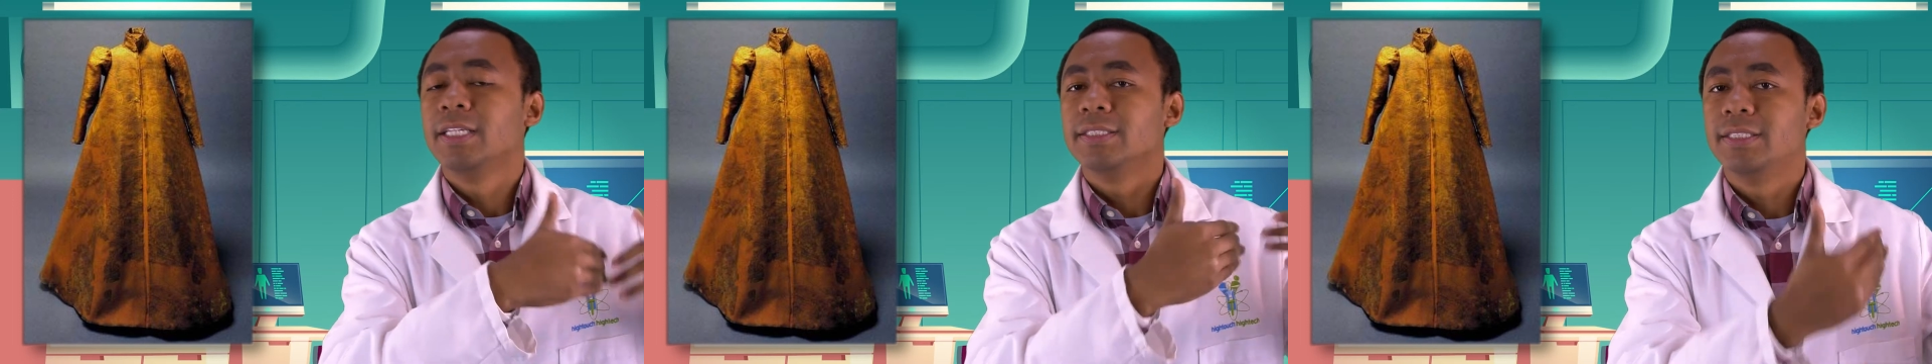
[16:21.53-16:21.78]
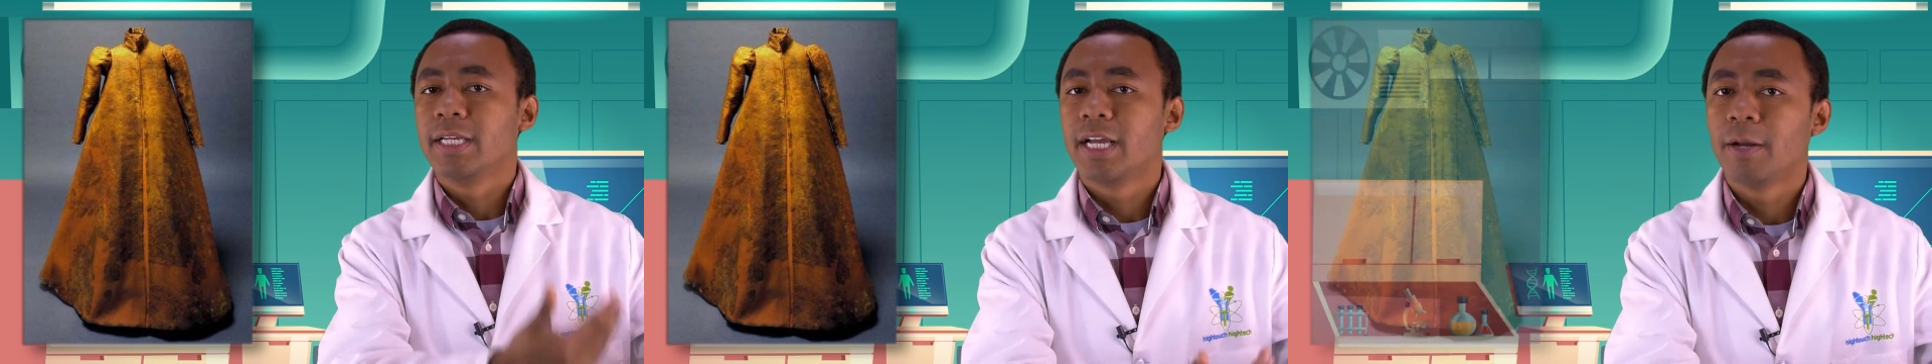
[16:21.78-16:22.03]

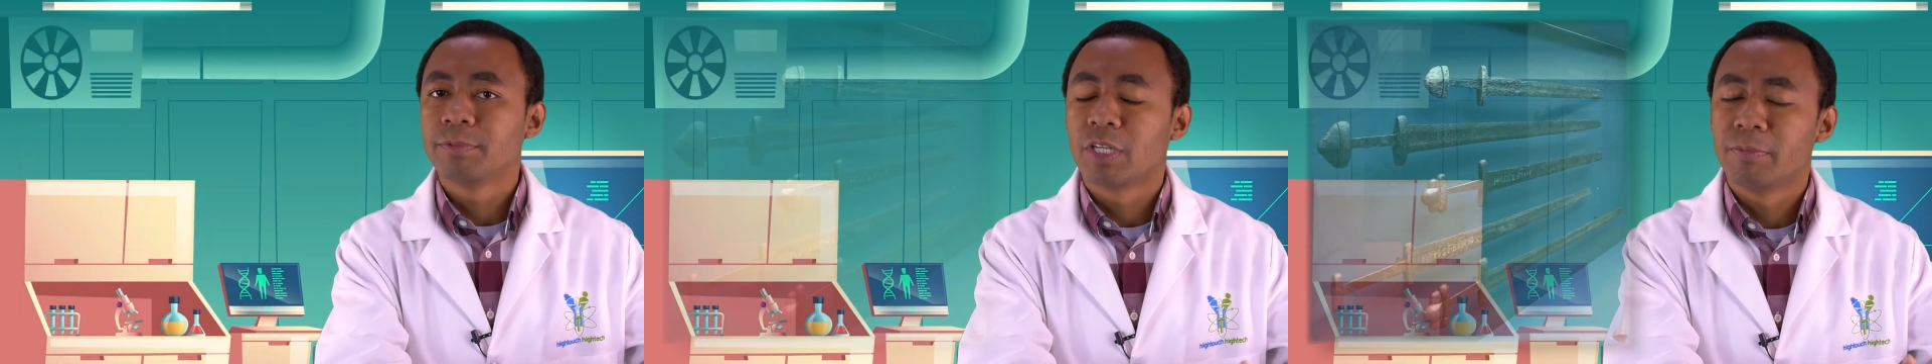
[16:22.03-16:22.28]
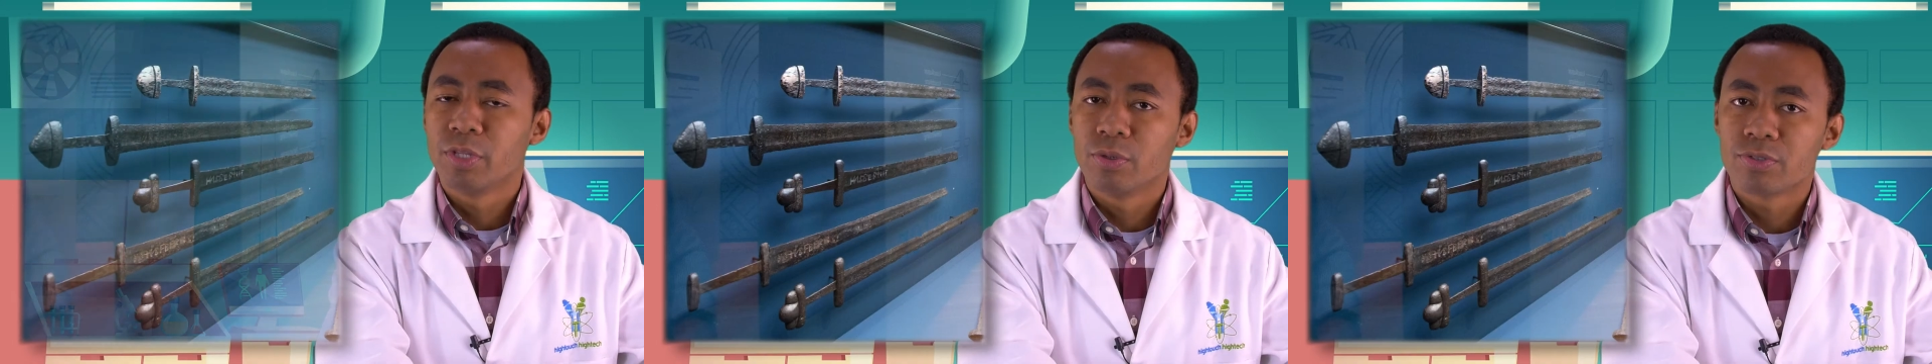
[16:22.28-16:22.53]
dig up
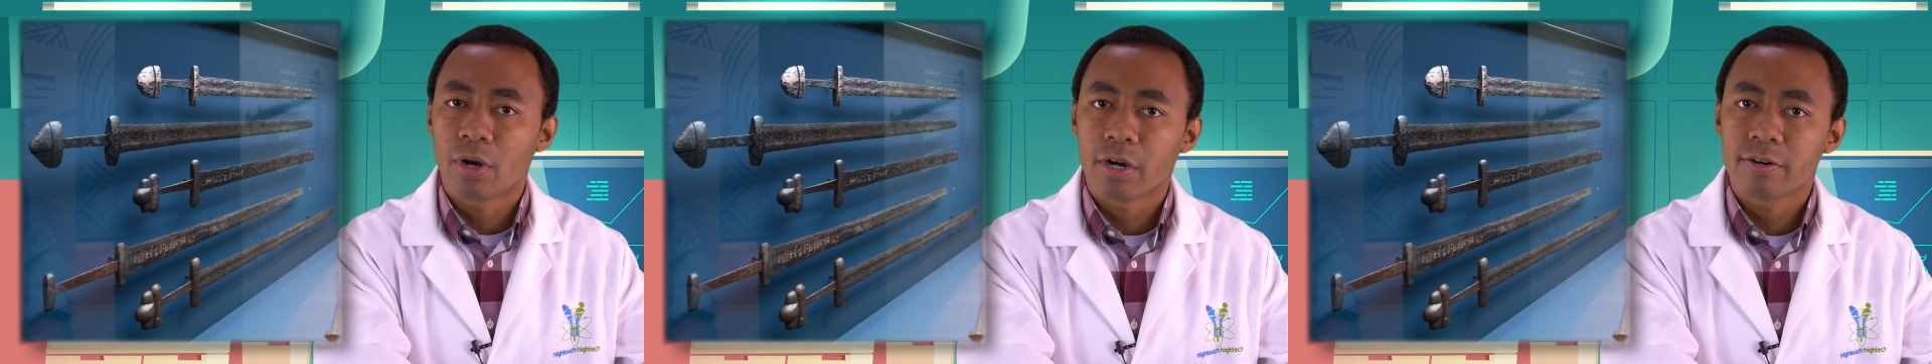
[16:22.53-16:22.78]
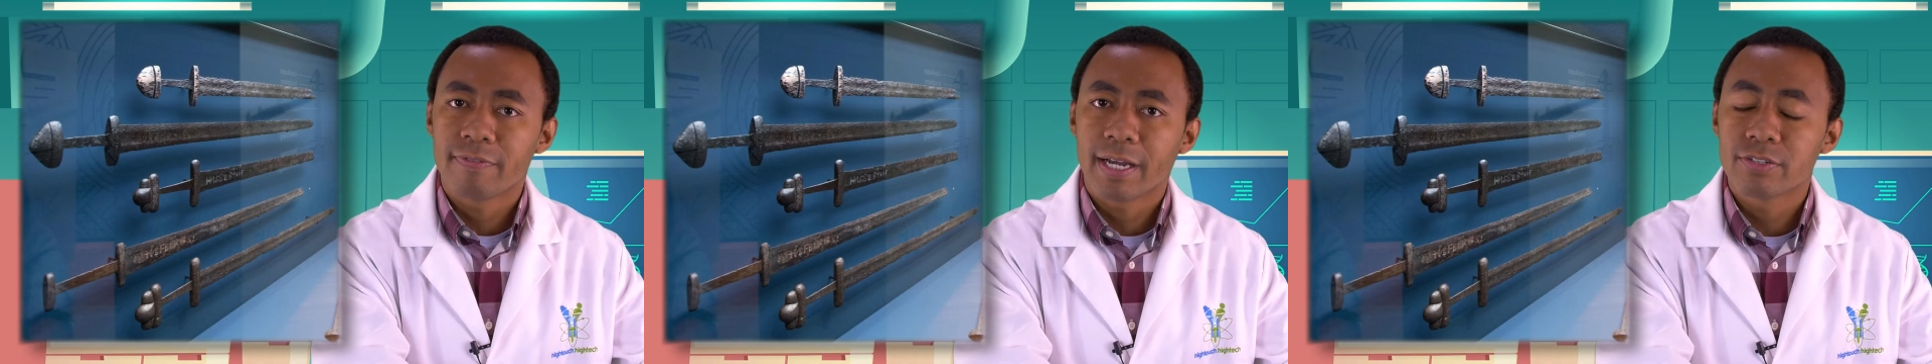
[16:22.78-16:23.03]
some of those
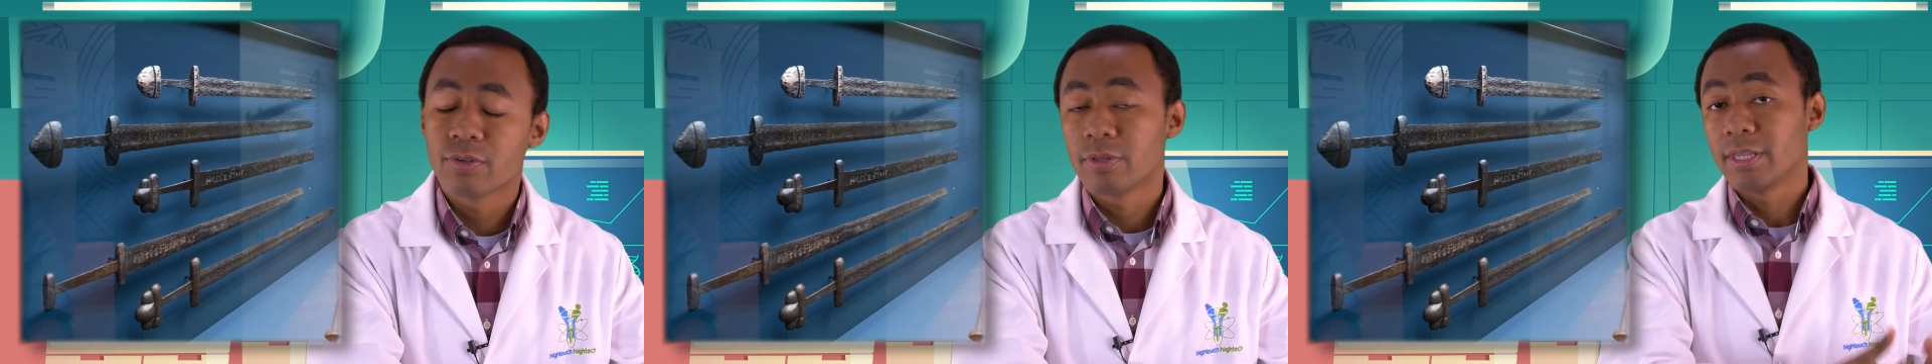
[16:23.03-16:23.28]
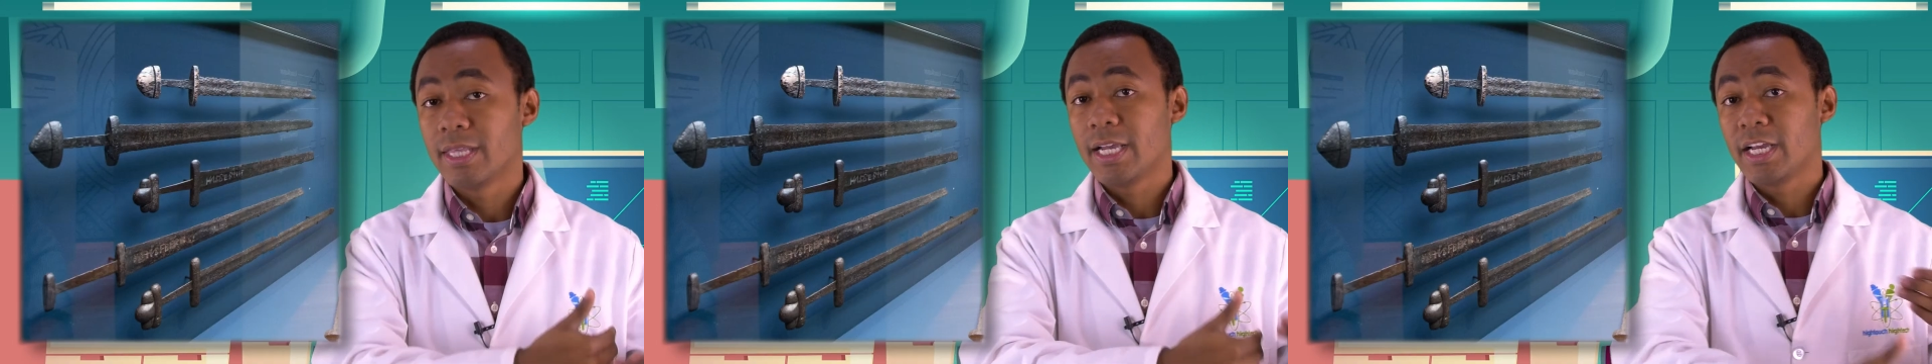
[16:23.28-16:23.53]
artifacts so
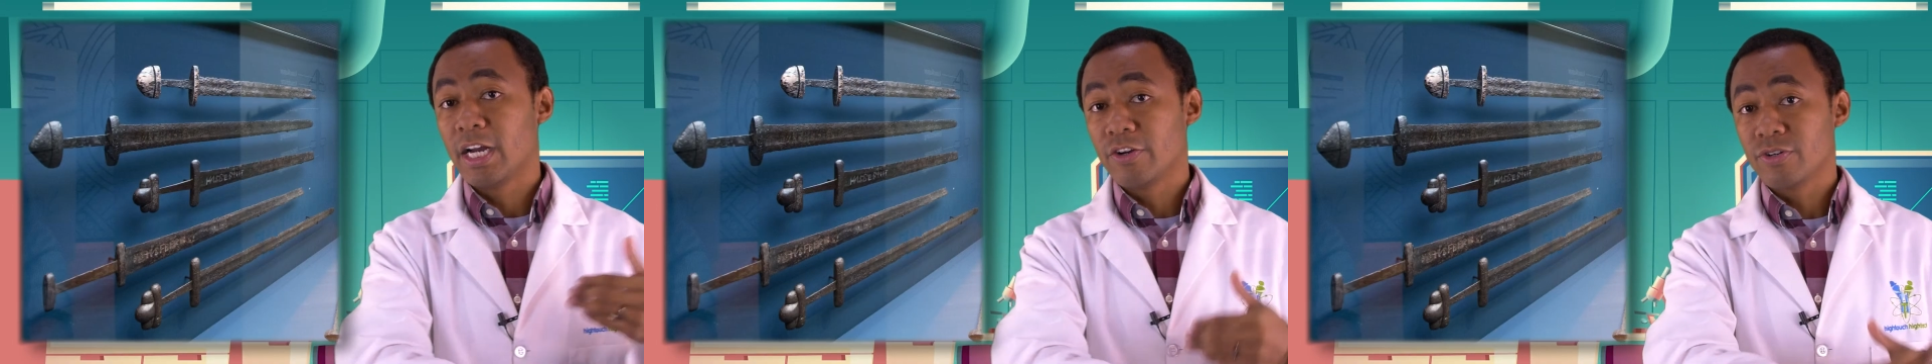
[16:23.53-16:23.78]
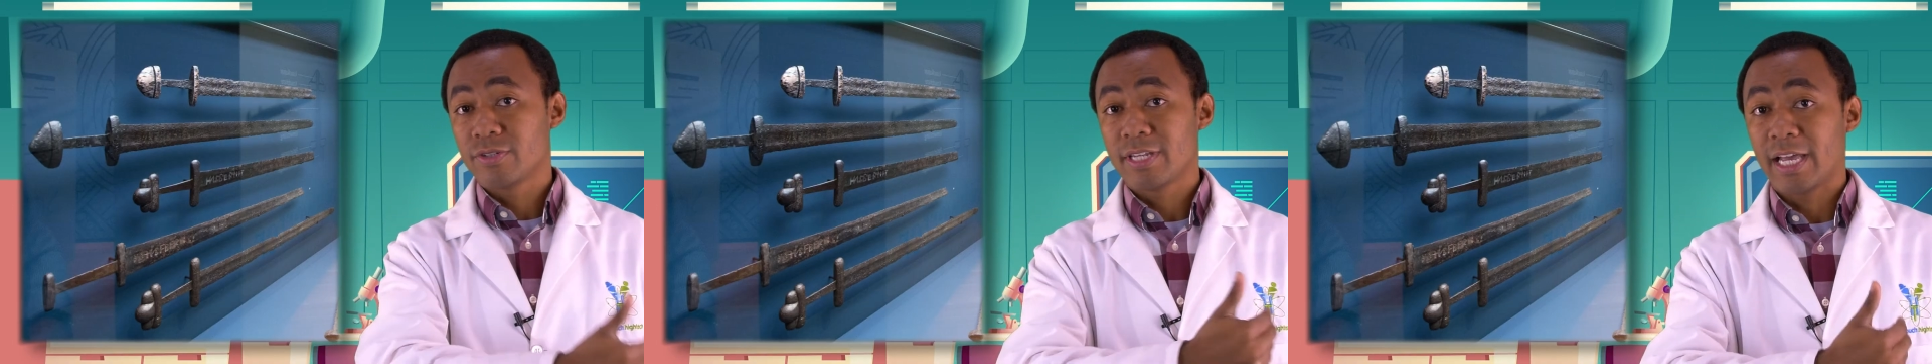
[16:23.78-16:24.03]
that they could
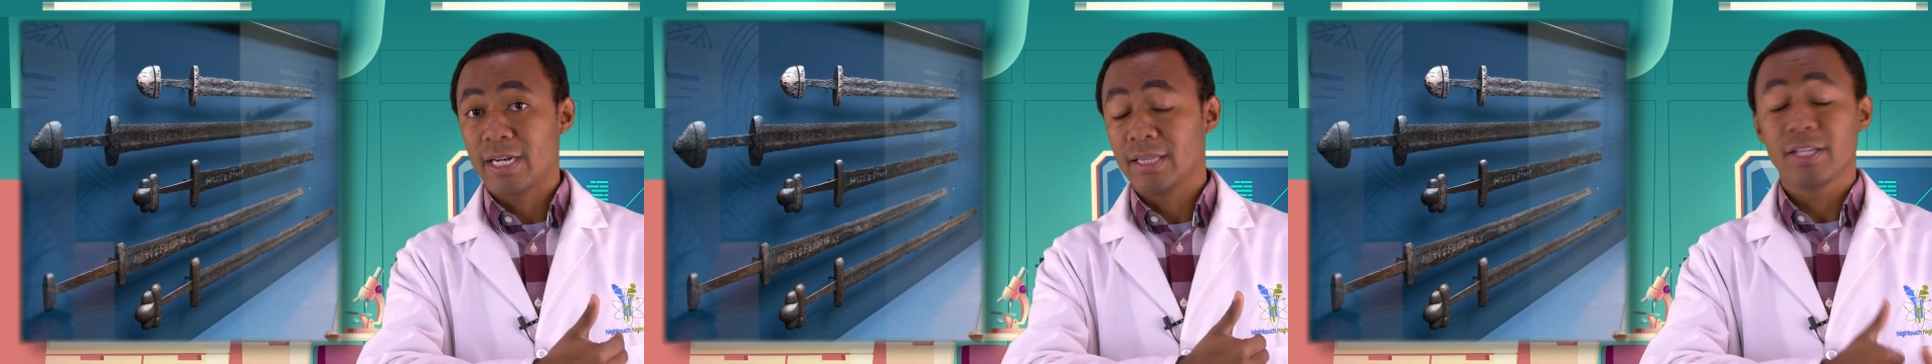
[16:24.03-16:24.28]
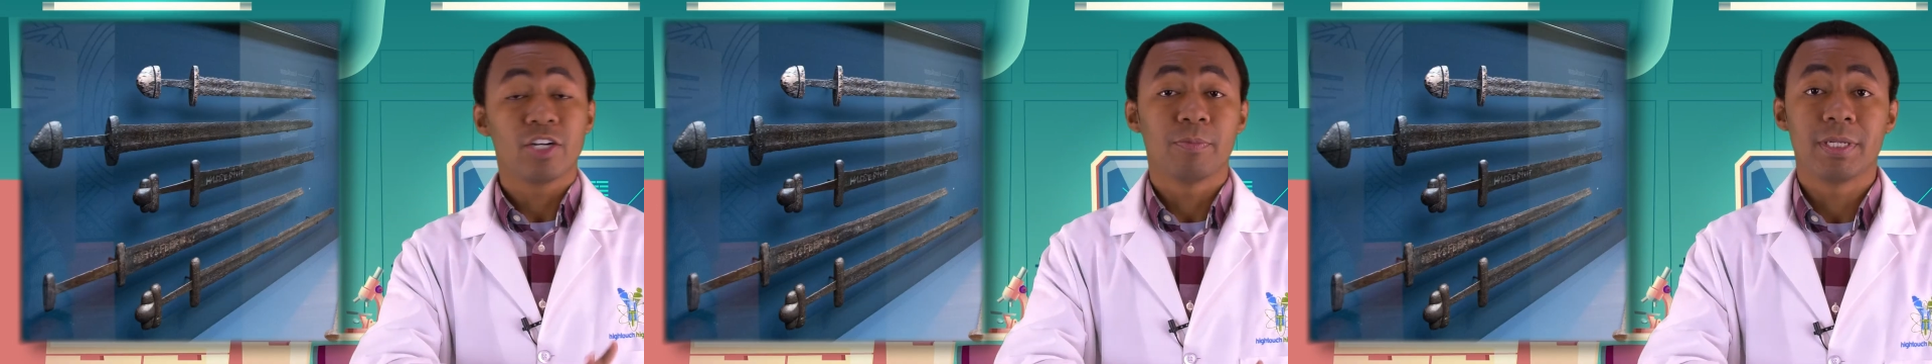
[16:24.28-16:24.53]
understand a
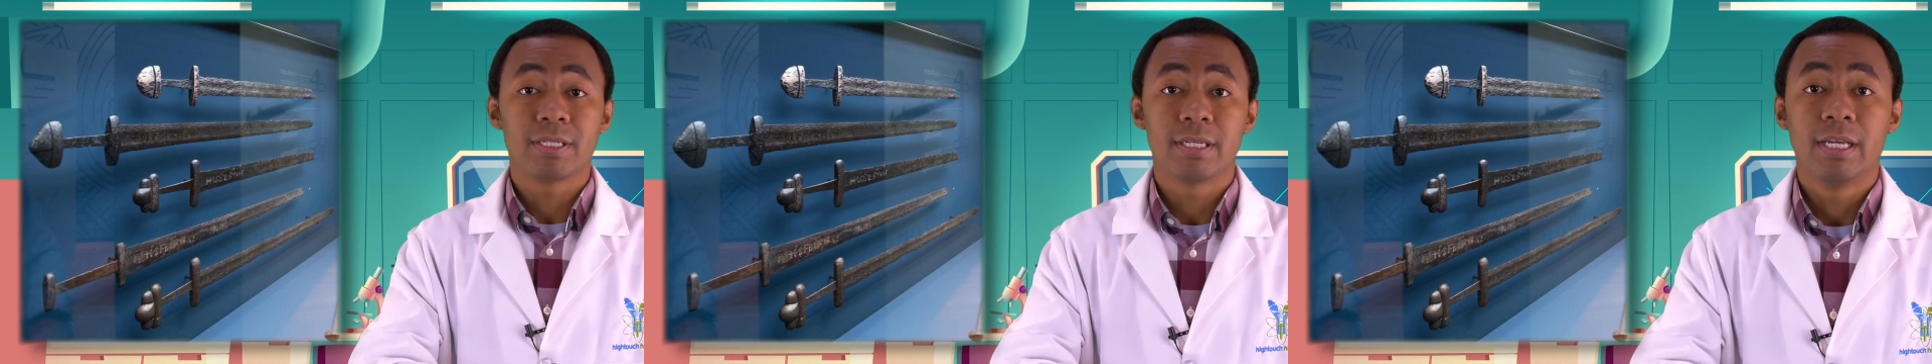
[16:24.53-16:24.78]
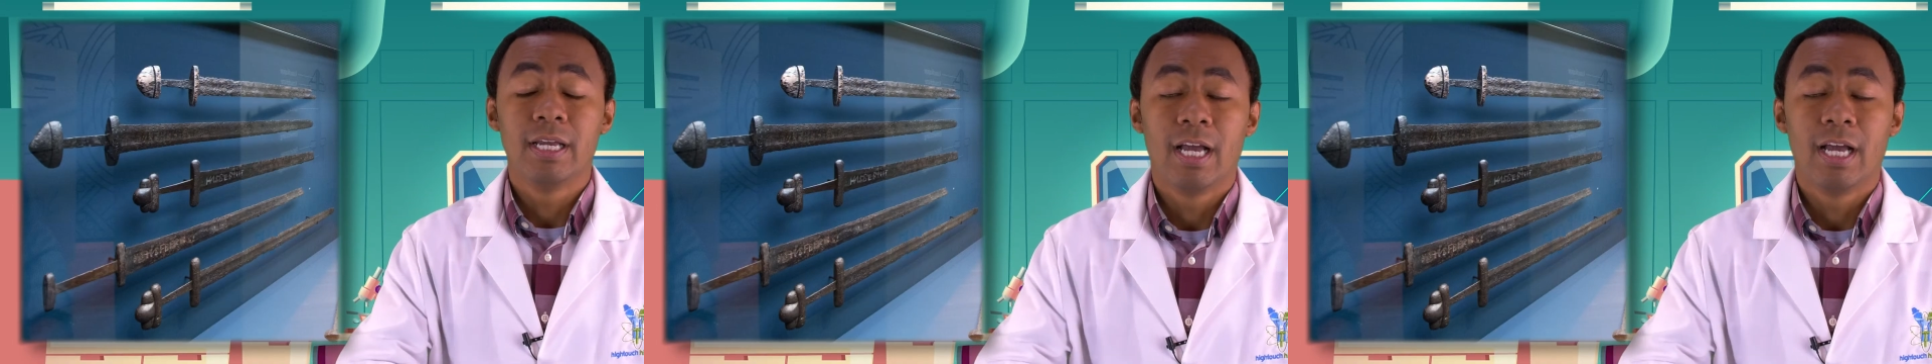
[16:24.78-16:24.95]
little bit